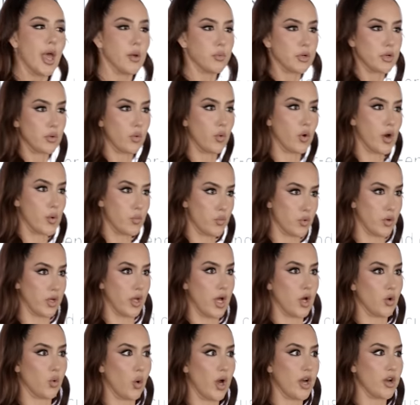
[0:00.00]
and we
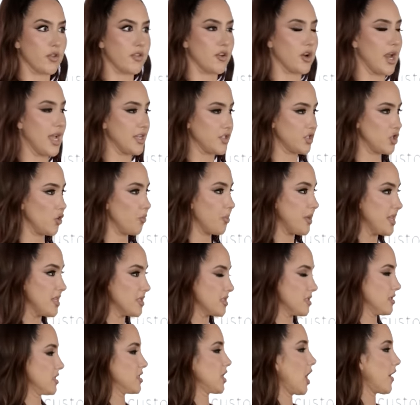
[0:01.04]
acquire their
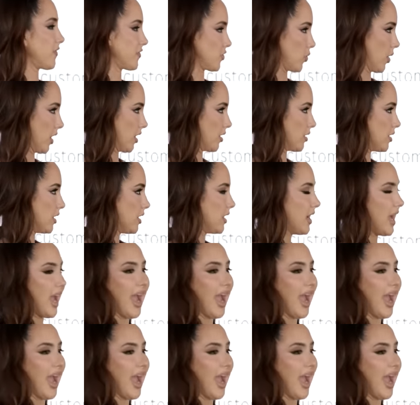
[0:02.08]
SOPs and software.